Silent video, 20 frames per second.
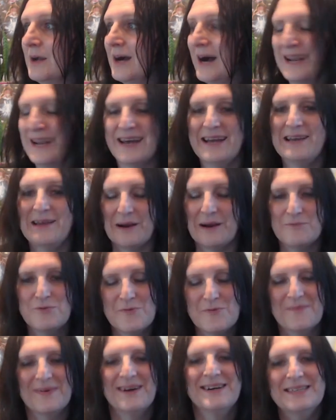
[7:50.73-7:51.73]
And I
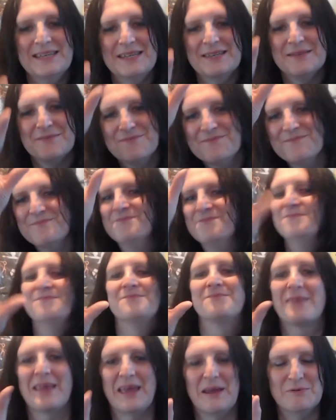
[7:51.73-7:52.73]
wouldn't mind.
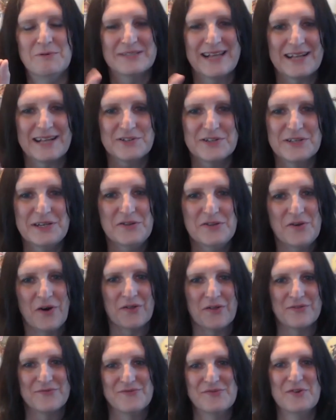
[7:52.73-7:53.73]
It was actually
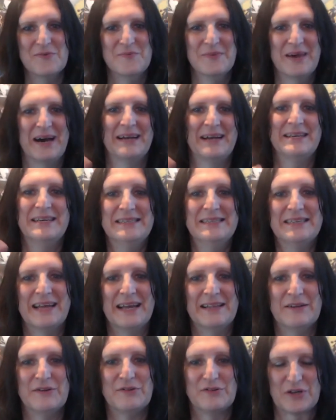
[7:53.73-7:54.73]
not the room that I'd
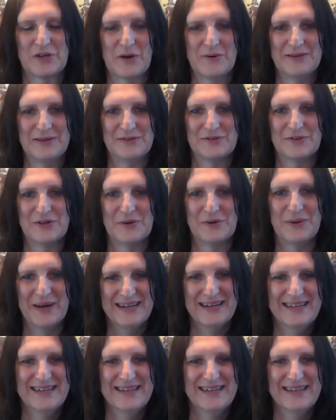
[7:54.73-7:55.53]
intended to go into.